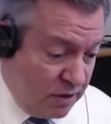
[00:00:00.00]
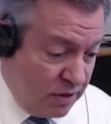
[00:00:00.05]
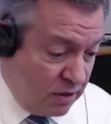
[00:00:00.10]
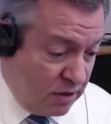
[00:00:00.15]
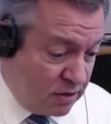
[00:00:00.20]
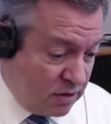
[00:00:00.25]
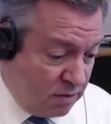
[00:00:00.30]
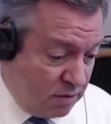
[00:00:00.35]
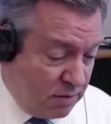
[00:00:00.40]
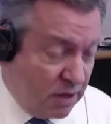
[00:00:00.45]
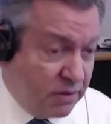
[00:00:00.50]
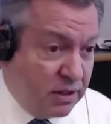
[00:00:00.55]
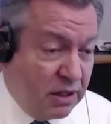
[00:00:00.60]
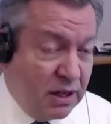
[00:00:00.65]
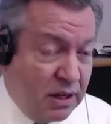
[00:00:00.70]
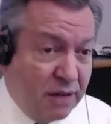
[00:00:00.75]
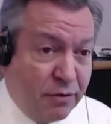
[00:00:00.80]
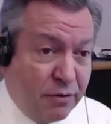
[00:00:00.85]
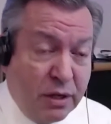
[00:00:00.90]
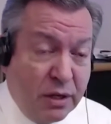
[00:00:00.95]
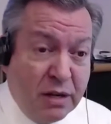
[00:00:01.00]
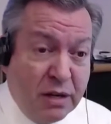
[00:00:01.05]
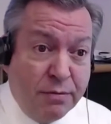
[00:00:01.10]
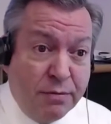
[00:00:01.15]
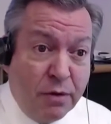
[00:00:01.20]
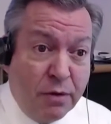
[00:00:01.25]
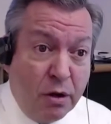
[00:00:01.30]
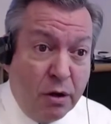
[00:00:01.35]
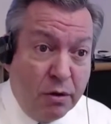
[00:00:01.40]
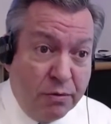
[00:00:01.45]
all this, about the
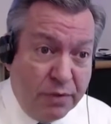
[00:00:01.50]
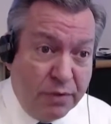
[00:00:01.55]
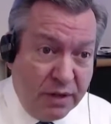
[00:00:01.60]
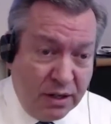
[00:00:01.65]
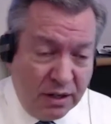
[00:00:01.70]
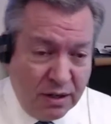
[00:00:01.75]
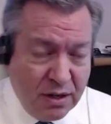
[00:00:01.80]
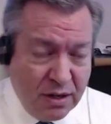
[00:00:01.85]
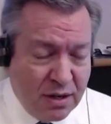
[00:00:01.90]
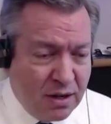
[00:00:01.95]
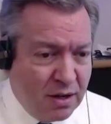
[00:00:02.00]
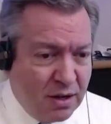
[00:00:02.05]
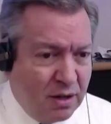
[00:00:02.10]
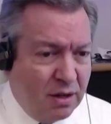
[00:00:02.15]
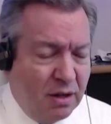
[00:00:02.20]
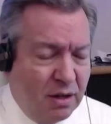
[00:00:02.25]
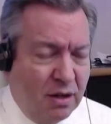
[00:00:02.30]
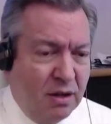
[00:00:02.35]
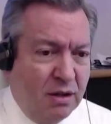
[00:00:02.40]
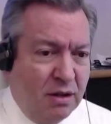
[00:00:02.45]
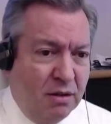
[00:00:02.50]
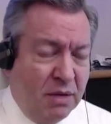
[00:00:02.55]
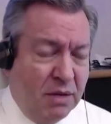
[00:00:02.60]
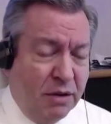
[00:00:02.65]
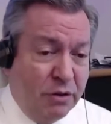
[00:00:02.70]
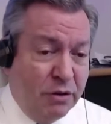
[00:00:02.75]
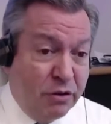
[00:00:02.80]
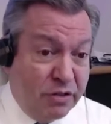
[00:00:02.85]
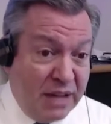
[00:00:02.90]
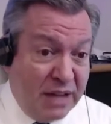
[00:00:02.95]
ever-evolving
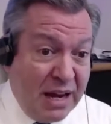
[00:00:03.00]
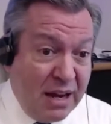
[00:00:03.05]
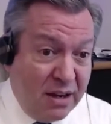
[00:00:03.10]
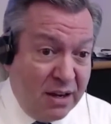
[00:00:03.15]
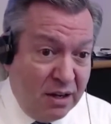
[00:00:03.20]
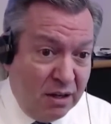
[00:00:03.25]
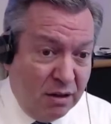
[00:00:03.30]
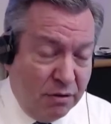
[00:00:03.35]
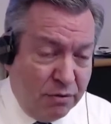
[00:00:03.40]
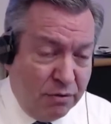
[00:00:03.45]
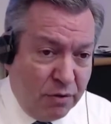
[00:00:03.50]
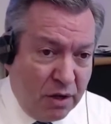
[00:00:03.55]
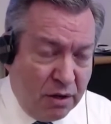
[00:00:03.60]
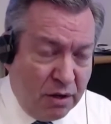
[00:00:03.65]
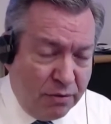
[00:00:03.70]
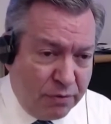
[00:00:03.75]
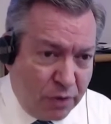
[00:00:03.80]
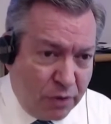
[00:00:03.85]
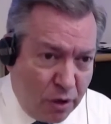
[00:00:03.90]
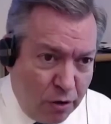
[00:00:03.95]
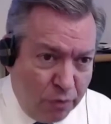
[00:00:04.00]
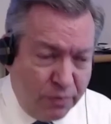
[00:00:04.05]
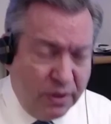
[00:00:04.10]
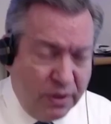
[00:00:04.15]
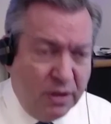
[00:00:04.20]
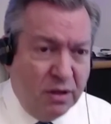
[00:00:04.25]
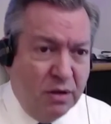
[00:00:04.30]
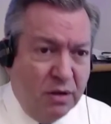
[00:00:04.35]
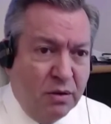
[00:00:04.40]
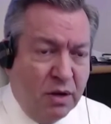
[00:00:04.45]
understanding of
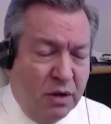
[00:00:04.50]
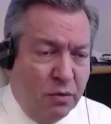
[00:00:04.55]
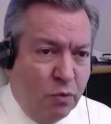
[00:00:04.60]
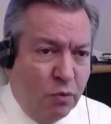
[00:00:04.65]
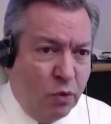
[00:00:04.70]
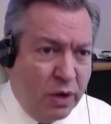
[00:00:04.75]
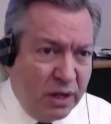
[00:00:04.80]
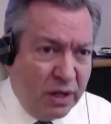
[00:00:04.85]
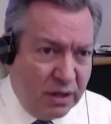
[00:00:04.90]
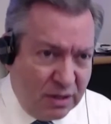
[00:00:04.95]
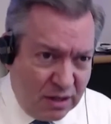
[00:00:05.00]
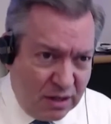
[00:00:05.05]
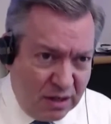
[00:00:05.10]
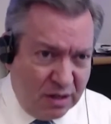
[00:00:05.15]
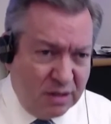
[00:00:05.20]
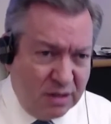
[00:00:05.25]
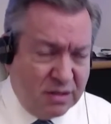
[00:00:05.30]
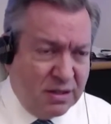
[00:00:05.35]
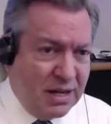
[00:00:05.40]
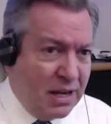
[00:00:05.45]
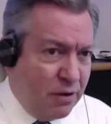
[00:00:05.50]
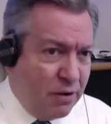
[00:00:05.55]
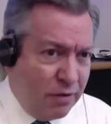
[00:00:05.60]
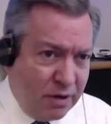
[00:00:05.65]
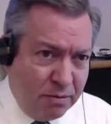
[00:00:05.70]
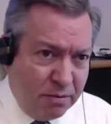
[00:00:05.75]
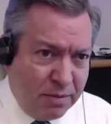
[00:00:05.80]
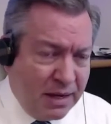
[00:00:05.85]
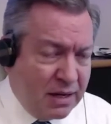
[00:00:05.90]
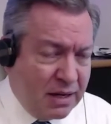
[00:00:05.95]
COVID and what it does and how
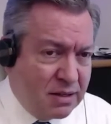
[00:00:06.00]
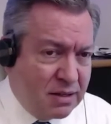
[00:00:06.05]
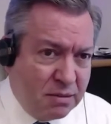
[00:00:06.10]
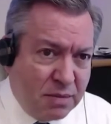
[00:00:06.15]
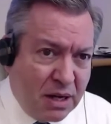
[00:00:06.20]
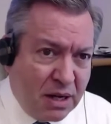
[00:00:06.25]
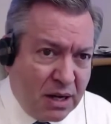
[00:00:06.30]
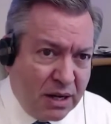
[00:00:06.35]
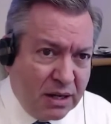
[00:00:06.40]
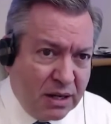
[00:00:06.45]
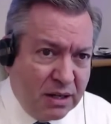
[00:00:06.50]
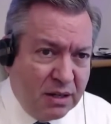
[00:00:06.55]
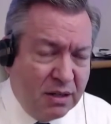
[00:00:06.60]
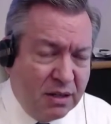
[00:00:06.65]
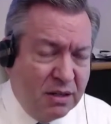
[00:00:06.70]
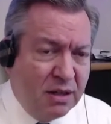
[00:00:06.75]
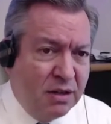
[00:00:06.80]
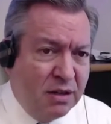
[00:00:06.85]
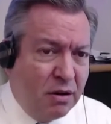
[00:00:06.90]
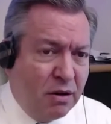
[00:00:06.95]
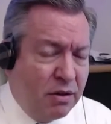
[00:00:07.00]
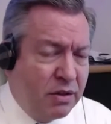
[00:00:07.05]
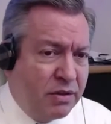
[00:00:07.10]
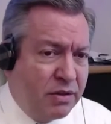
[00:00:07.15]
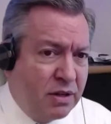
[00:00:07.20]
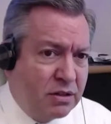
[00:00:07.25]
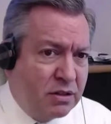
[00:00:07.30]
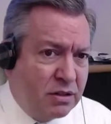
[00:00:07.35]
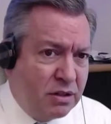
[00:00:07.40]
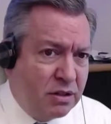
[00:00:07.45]
it impacts the body and all the
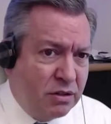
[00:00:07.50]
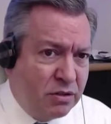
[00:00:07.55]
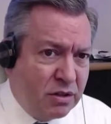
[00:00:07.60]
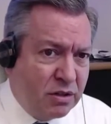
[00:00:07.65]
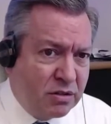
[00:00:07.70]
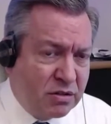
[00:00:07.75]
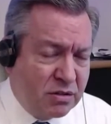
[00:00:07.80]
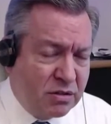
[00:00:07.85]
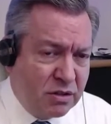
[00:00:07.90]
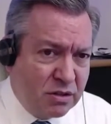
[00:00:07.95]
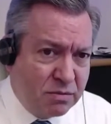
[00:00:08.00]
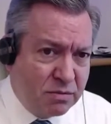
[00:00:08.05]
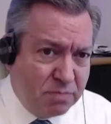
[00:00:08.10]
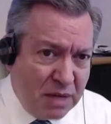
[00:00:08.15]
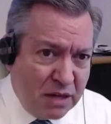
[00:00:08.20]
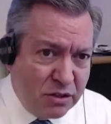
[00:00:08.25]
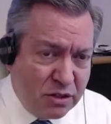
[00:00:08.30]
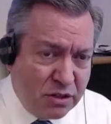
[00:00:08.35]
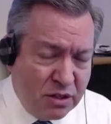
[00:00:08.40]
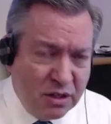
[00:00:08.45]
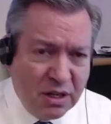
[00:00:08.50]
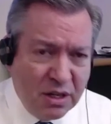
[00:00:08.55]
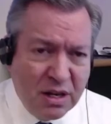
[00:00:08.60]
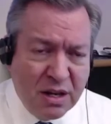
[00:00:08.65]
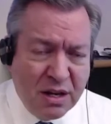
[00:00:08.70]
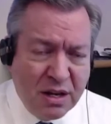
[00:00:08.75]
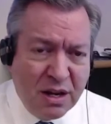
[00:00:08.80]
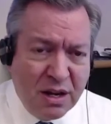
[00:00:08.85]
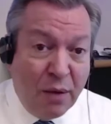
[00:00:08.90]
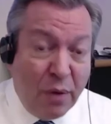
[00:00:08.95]
things that you just mentioned.
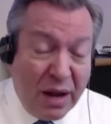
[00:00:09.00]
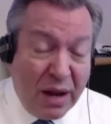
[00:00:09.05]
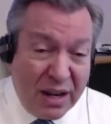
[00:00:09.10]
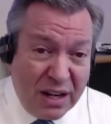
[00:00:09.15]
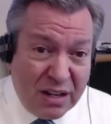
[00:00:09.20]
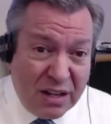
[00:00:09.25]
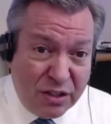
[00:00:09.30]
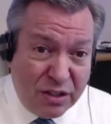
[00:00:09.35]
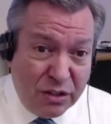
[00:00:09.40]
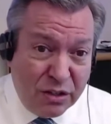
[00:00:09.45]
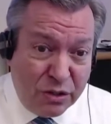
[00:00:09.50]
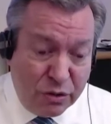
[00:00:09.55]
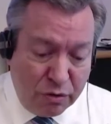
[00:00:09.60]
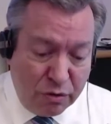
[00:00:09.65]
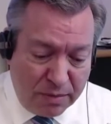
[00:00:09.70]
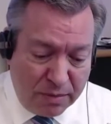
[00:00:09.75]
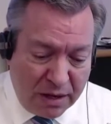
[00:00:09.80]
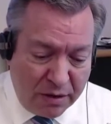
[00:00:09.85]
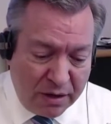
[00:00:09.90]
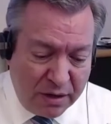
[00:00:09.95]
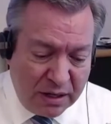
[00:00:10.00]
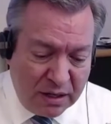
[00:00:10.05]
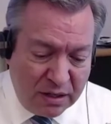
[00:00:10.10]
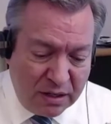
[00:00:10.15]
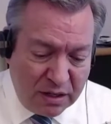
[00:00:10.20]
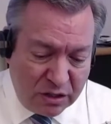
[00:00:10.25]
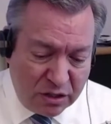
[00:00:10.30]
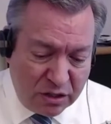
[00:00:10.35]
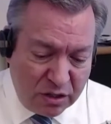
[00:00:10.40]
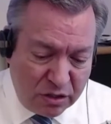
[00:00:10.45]
I wanted to ask you, too, about, in
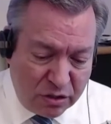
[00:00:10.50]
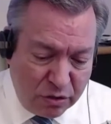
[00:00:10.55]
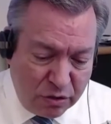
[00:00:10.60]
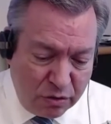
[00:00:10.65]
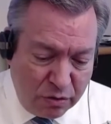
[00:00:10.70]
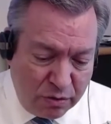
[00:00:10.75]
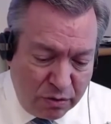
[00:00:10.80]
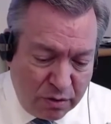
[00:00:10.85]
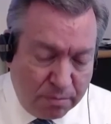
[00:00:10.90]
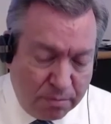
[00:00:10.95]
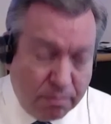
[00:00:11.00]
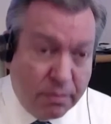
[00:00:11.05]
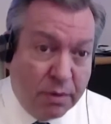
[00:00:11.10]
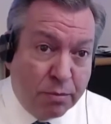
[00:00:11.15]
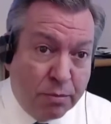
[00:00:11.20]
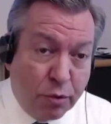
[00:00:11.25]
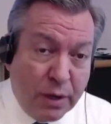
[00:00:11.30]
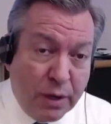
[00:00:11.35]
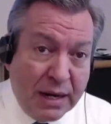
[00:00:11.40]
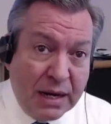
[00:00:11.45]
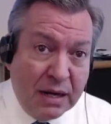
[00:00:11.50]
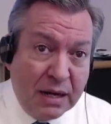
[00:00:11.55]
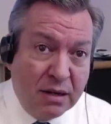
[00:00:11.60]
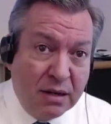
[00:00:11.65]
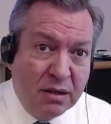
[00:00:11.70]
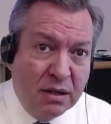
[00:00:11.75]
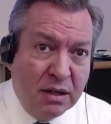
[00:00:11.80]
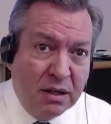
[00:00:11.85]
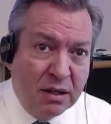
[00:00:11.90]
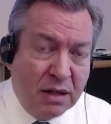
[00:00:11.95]
addition to the brain
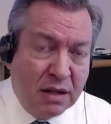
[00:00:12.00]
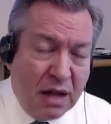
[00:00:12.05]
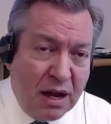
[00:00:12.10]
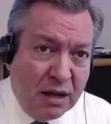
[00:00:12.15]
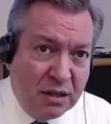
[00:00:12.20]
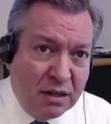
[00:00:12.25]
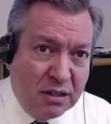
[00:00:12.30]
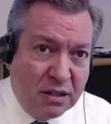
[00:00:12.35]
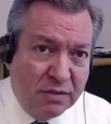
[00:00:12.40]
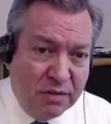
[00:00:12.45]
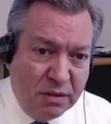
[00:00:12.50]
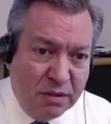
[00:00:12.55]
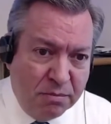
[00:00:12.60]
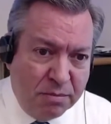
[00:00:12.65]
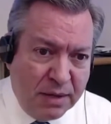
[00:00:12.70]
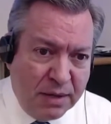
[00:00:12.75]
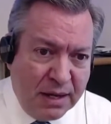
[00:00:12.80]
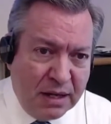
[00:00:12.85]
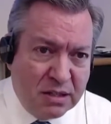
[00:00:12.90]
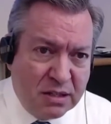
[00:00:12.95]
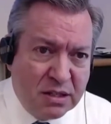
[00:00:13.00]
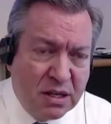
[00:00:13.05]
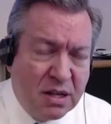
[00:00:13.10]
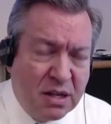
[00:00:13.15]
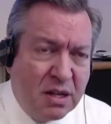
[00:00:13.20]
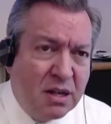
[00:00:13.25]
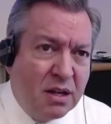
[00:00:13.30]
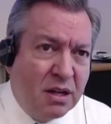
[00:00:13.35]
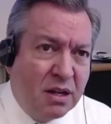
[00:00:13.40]
and cognitive impacts,